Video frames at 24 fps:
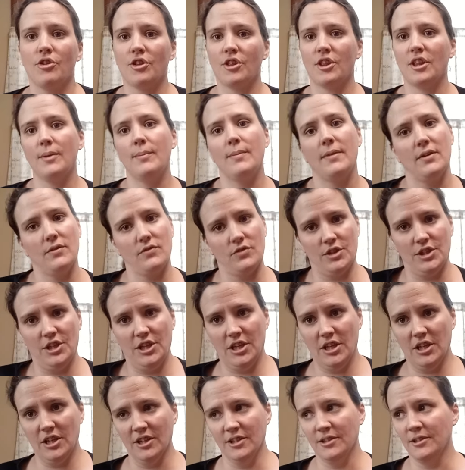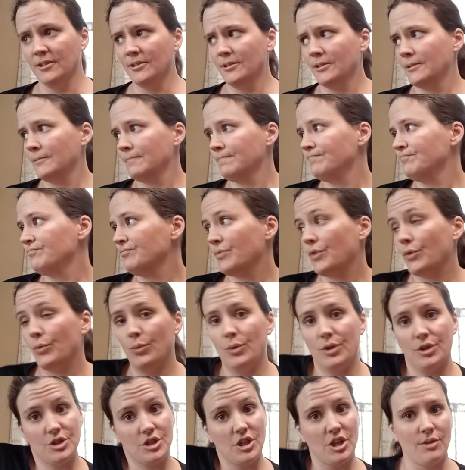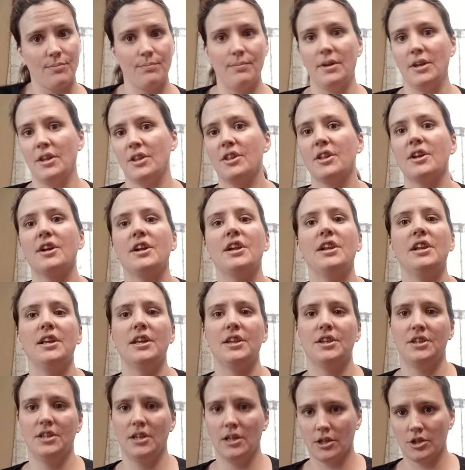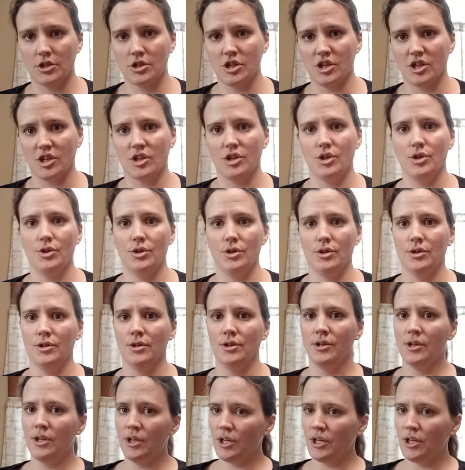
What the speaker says: system every year, which is basically a tincture too,